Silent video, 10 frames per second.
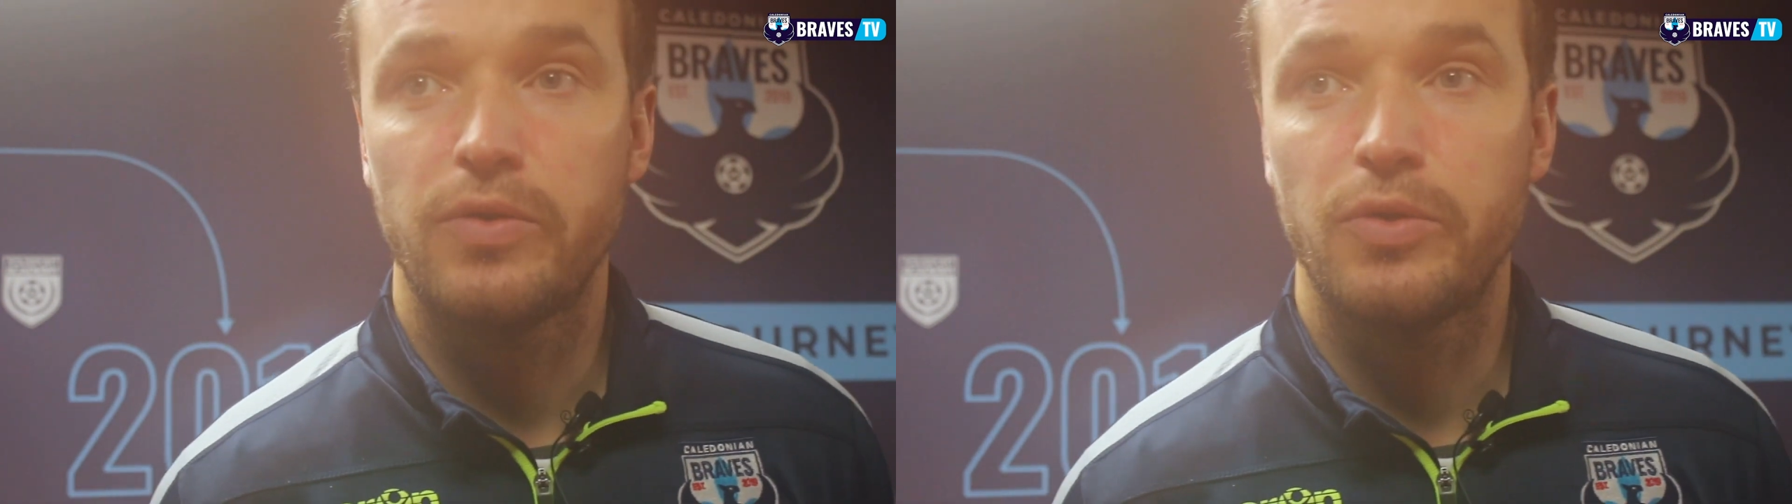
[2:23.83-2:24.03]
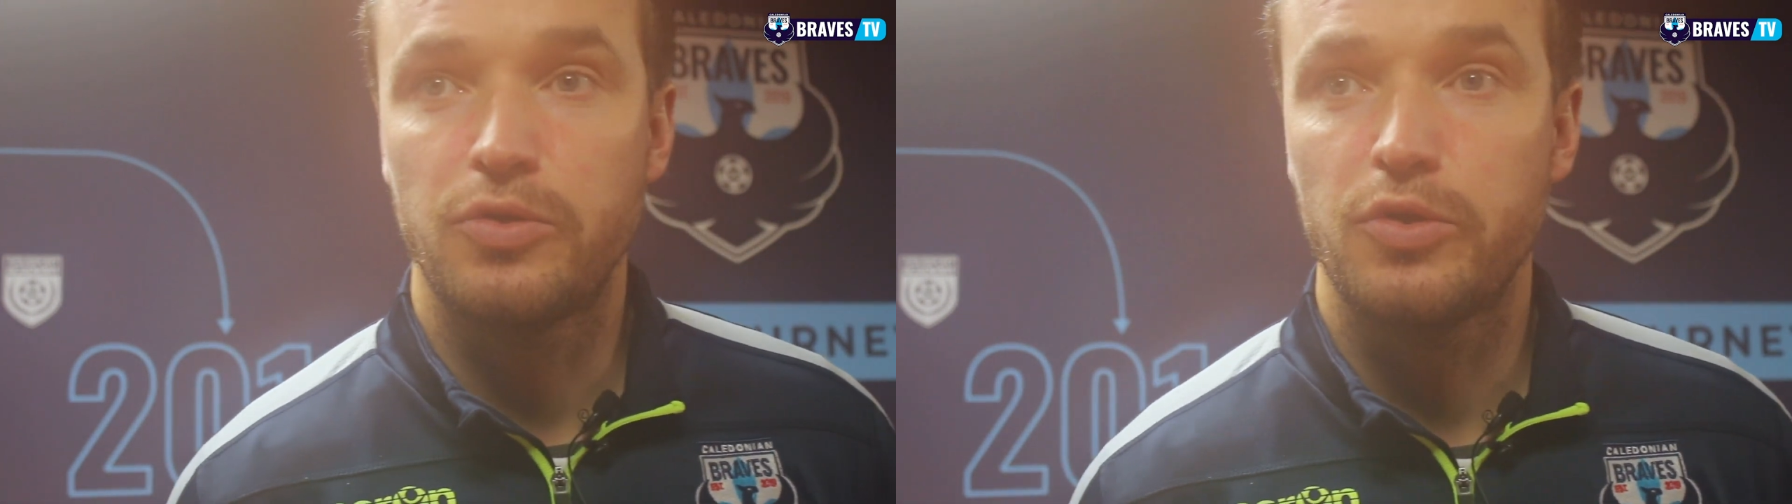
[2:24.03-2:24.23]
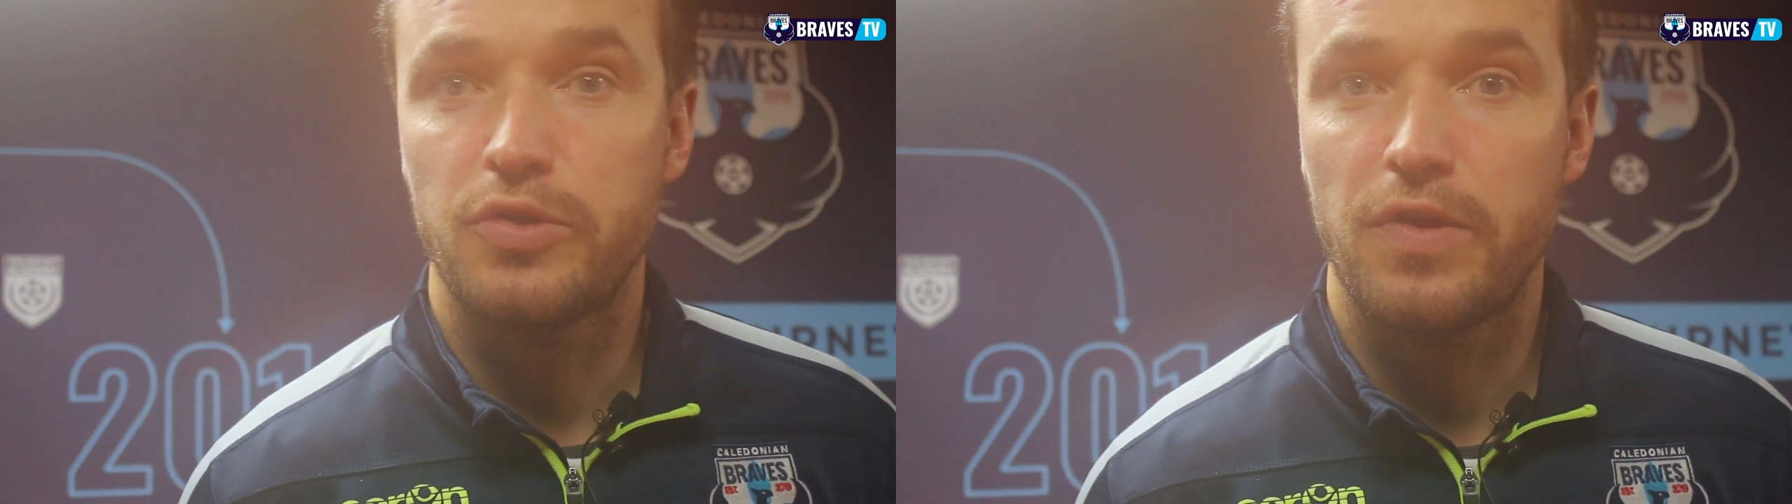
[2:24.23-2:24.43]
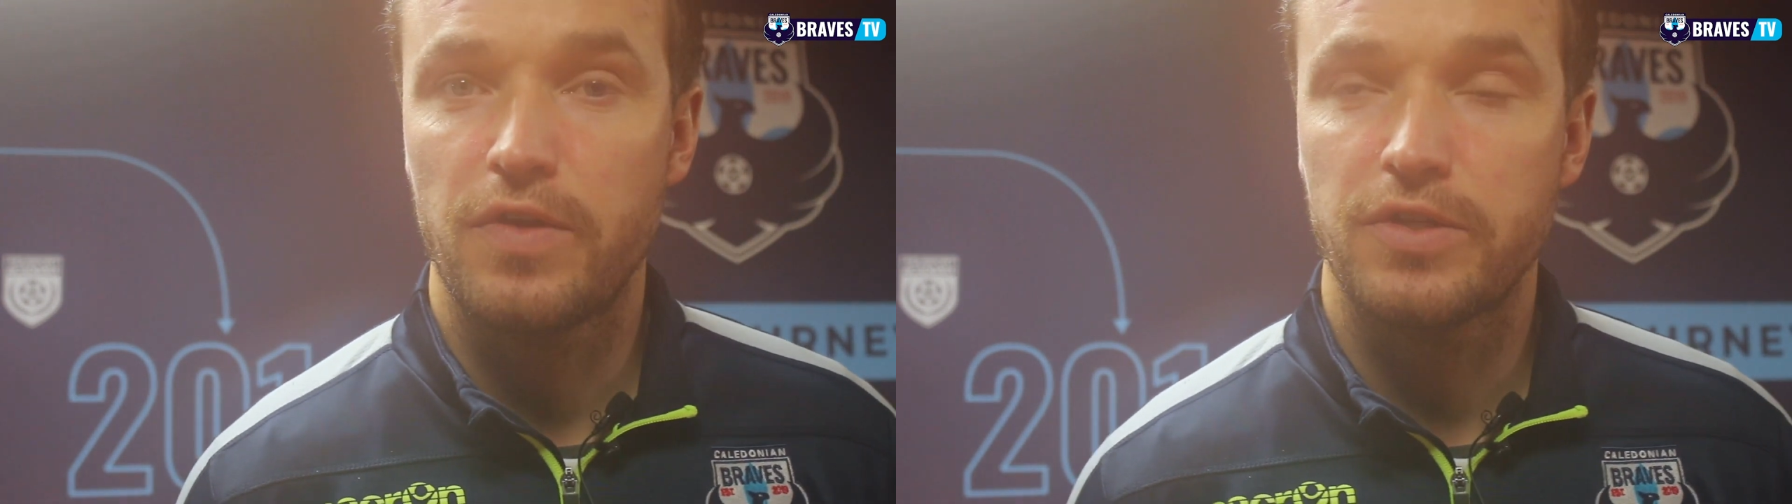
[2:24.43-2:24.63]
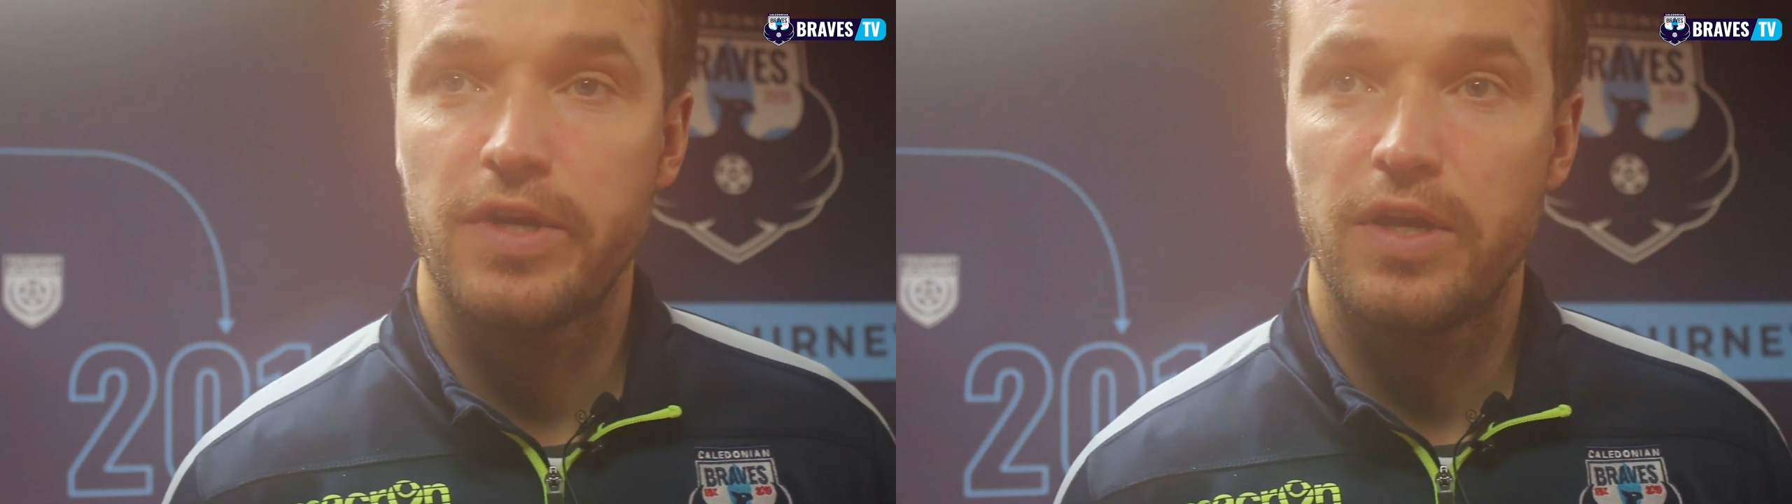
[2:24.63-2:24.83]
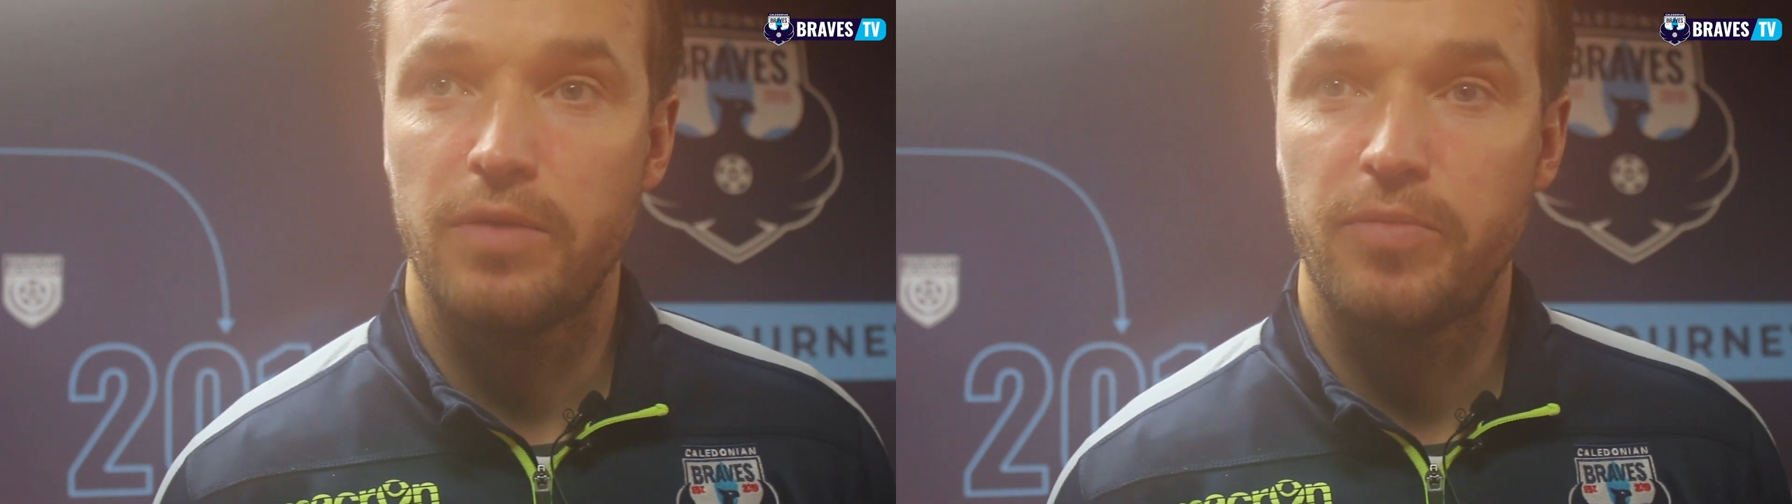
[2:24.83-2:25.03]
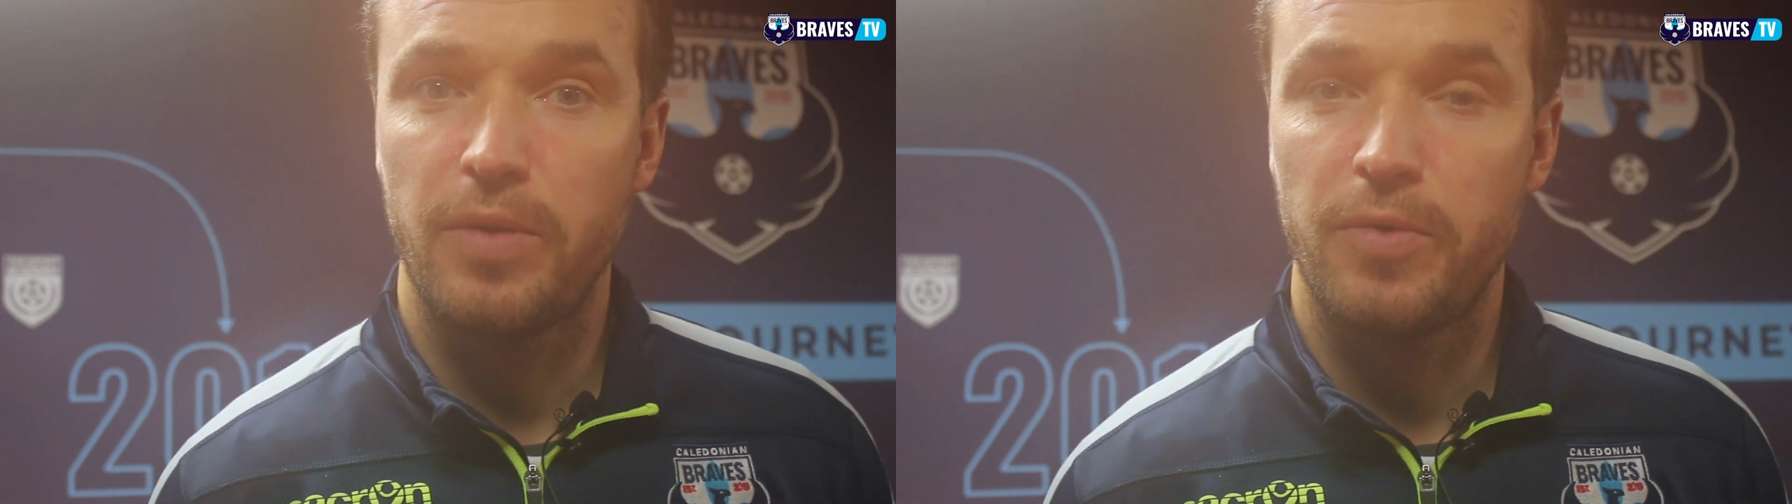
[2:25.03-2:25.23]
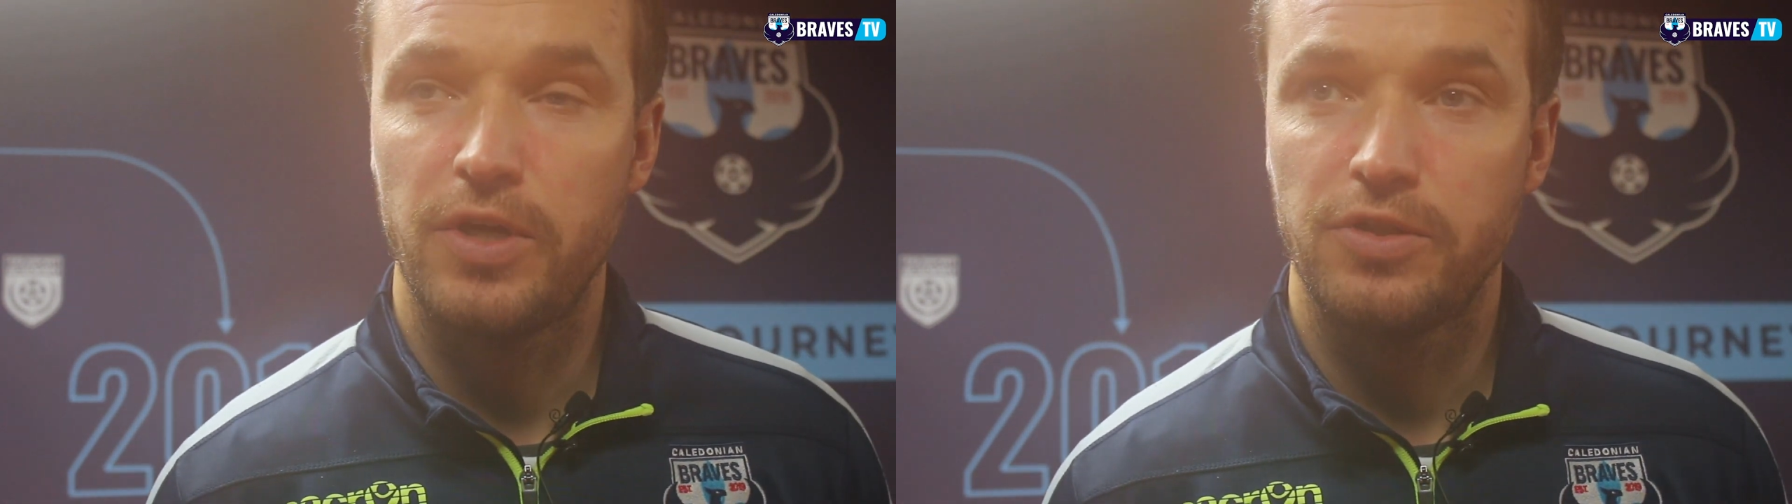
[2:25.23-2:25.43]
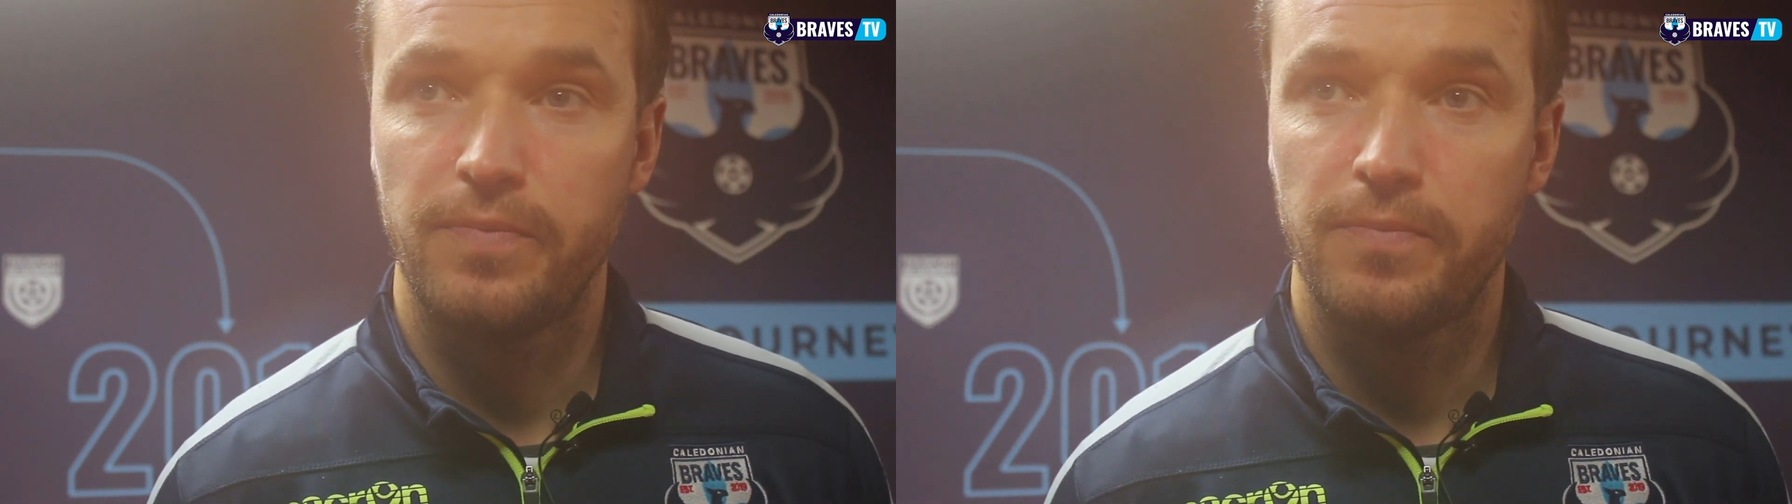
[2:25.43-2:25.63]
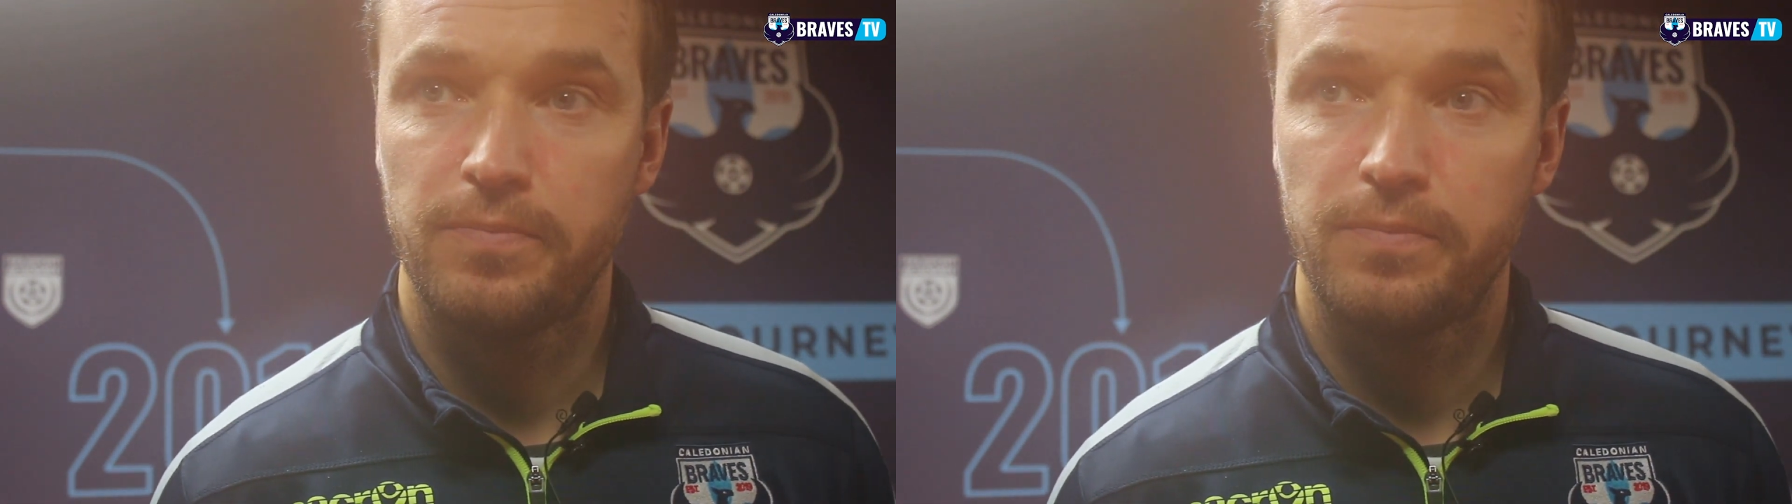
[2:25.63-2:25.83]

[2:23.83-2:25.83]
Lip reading: on Tuesday, Thursday in preparation.